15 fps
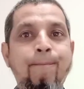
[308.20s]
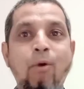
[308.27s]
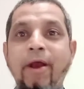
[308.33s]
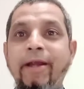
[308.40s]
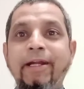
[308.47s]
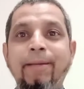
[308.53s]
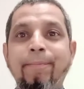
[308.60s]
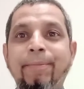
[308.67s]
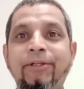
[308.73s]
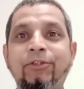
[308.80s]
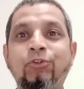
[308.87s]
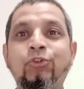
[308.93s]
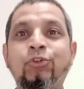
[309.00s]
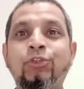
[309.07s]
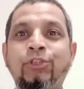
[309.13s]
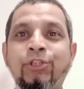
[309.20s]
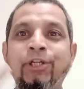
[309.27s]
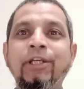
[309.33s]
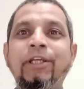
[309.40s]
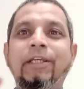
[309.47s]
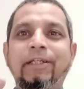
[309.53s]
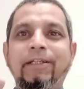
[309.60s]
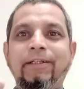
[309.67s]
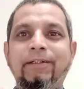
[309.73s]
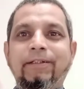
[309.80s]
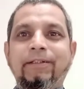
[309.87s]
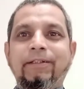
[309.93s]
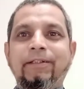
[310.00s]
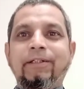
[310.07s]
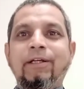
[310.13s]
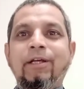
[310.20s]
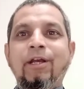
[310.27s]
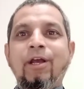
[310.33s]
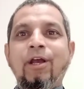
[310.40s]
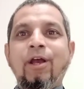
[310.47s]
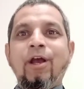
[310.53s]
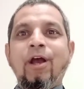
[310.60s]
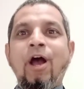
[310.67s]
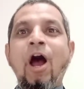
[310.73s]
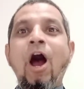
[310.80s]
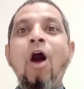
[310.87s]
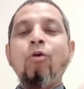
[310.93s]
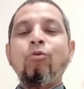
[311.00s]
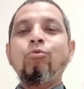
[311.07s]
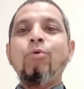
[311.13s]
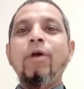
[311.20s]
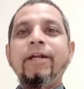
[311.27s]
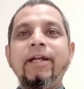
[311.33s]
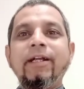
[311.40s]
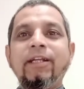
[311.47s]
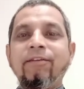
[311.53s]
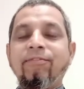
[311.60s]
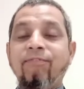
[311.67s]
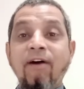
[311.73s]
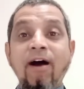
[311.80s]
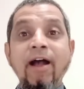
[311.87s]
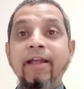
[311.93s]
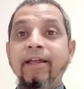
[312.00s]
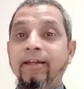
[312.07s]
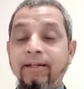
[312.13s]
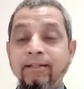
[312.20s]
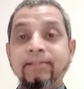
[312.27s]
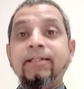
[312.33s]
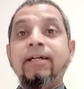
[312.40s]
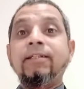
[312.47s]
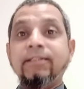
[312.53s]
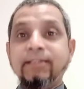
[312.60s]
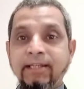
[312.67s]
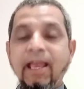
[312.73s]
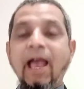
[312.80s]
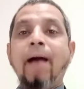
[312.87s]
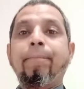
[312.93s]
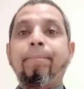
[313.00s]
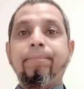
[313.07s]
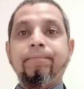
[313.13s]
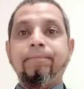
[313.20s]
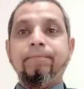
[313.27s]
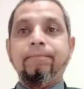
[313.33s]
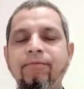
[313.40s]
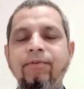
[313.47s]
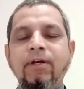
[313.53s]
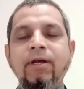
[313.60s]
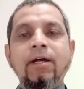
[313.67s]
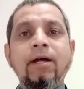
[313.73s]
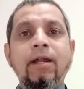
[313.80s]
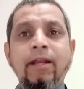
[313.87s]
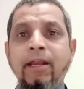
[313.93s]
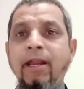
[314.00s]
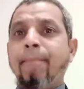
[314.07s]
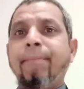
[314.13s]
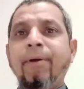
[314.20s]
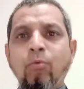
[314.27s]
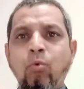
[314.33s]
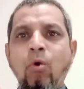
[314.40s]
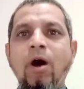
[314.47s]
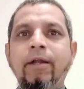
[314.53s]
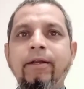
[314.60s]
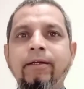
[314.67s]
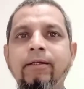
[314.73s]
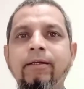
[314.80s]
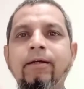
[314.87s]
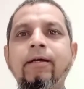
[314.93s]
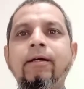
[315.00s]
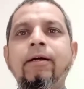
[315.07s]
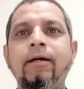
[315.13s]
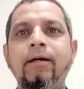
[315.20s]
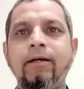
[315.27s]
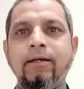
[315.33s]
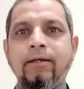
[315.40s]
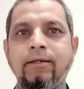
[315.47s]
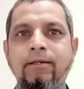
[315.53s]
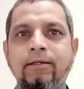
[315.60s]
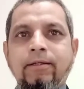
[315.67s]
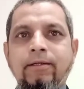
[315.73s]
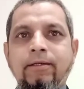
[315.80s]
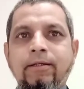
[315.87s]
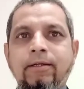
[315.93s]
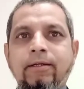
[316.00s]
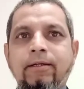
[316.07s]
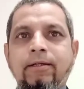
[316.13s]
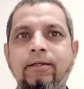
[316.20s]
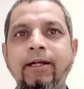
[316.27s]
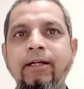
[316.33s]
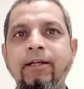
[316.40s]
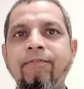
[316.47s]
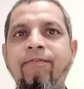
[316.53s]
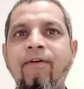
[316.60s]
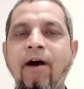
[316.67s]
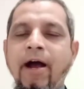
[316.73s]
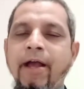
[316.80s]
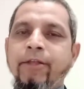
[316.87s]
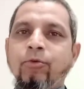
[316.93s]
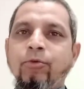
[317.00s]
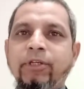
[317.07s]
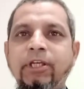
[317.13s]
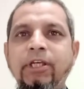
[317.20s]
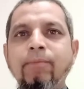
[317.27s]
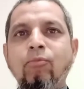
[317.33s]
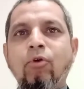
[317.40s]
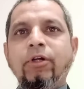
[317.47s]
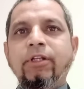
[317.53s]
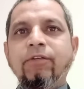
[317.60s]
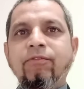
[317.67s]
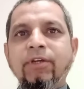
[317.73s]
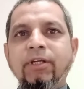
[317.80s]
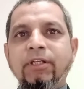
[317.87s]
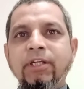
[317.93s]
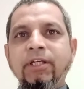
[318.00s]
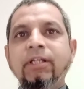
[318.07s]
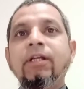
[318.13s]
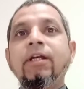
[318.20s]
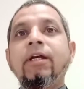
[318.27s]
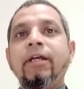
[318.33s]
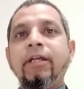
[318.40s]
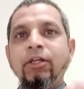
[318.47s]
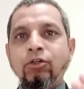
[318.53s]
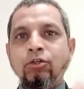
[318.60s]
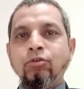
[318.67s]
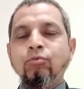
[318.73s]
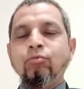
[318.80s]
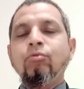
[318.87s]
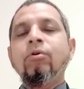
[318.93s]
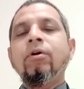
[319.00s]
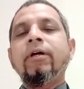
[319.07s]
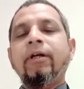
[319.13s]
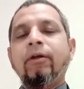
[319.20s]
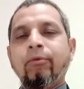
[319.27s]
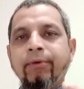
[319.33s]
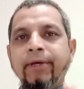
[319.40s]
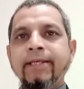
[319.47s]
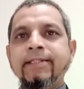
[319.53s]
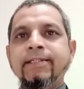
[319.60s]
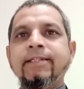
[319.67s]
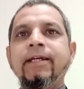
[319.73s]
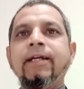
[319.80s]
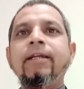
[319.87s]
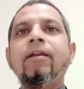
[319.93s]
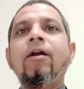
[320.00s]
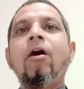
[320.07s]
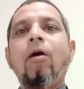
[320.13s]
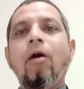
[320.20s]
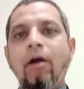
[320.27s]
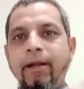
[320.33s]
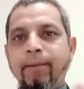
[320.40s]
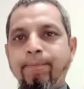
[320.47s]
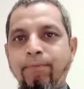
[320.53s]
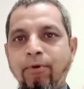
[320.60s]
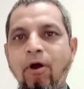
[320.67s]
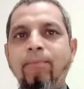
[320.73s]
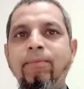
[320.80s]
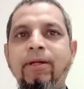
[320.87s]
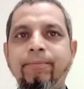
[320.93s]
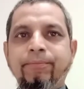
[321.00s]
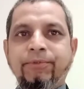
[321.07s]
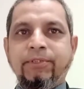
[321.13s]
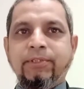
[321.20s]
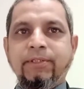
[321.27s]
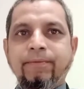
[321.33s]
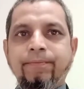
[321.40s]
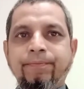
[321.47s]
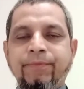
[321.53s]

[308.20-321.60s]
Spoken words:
Point number three, how to identify research gap. Number one, identify your key motivating issue, question, and problems.